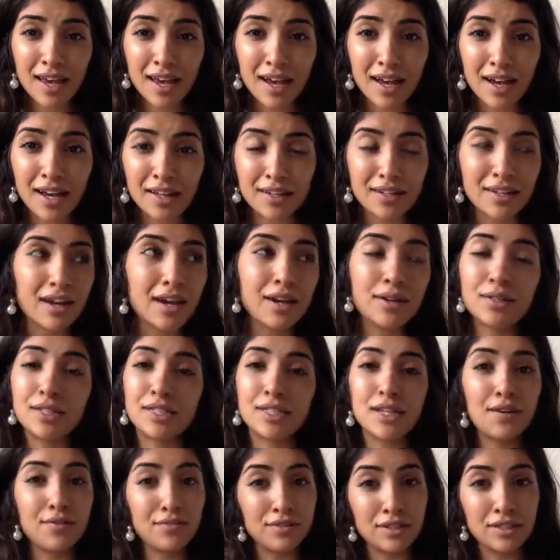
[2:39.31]
and I would
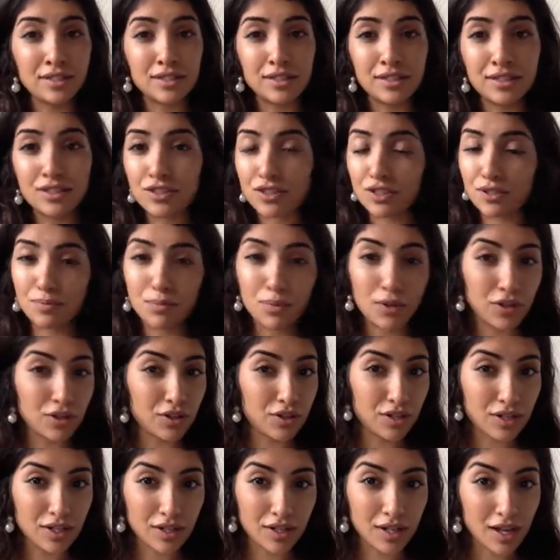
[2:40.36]
definitely just put
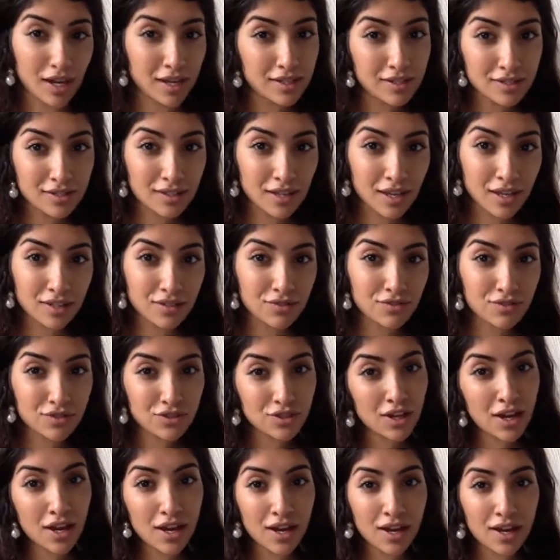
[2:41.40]
on a nice kind of
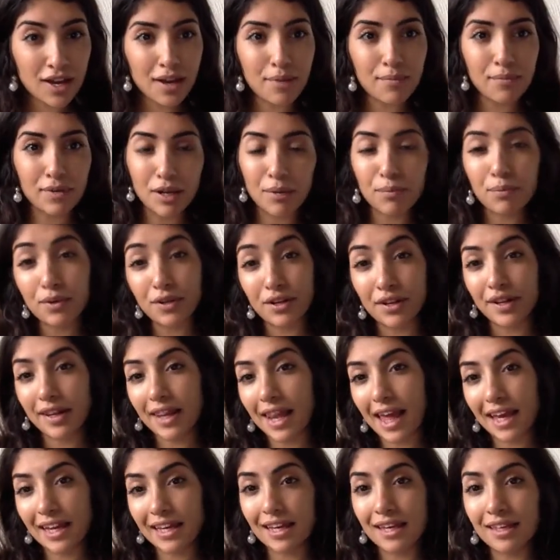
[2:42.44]
shirt. I mean, I put on
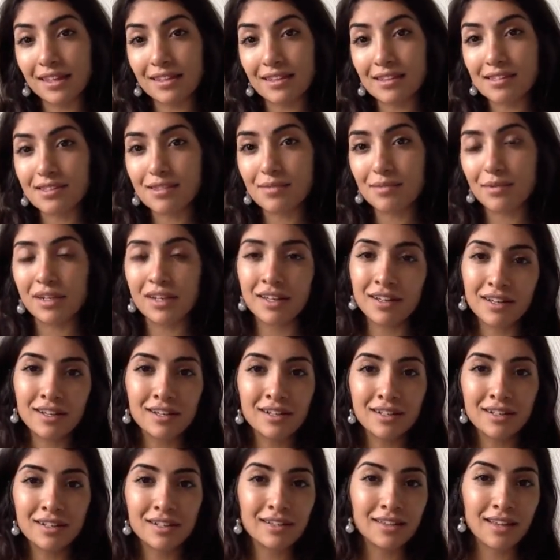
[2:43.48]
leggings. I mean,
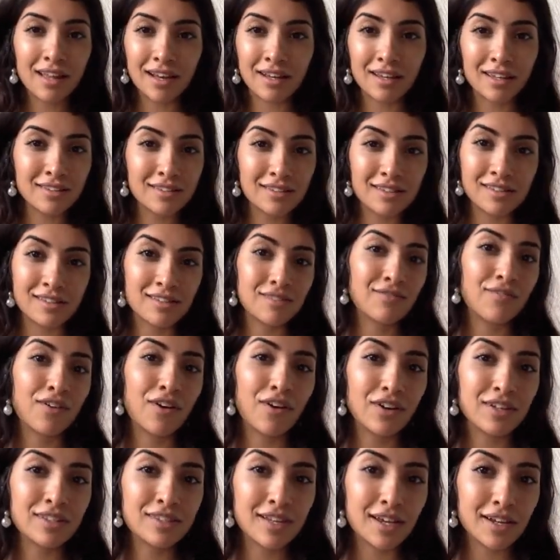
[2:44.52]
leggings isn't
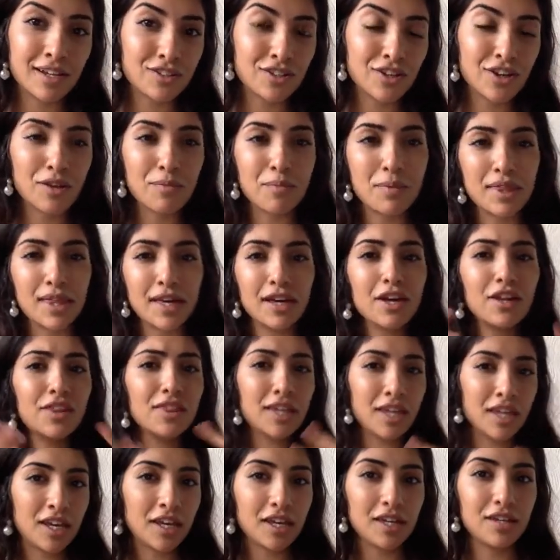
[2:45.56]
very secretary, but they got
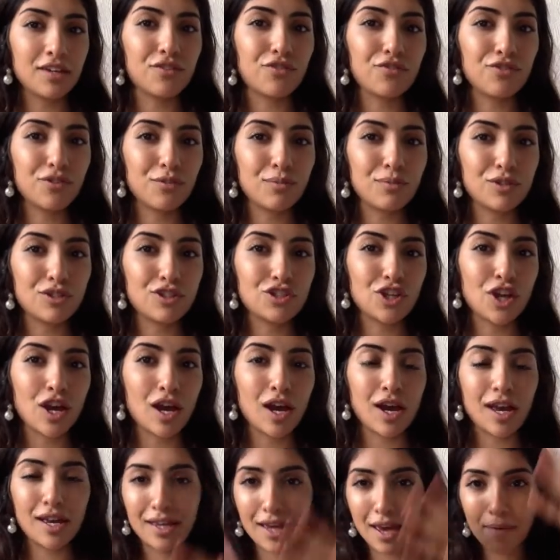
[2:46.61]
the hint from the shirt.
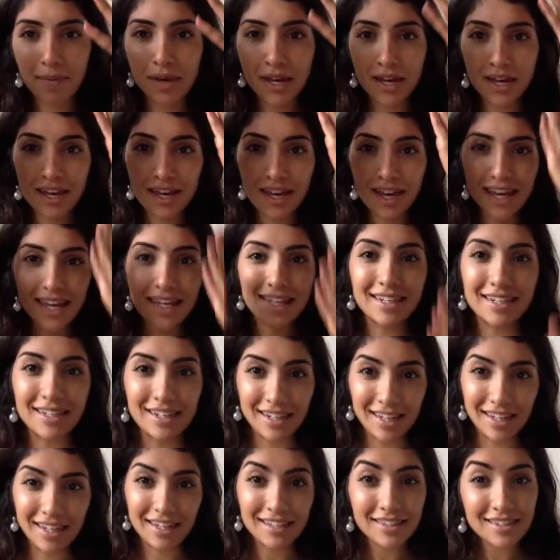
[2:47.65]
I kept
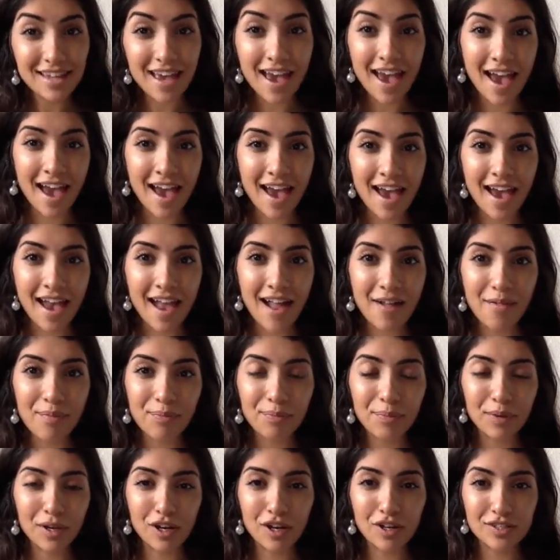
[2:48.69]
neat hair
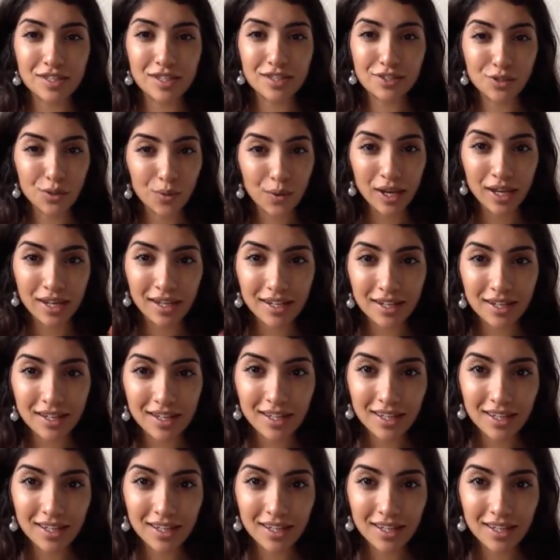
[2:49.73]
because it's quite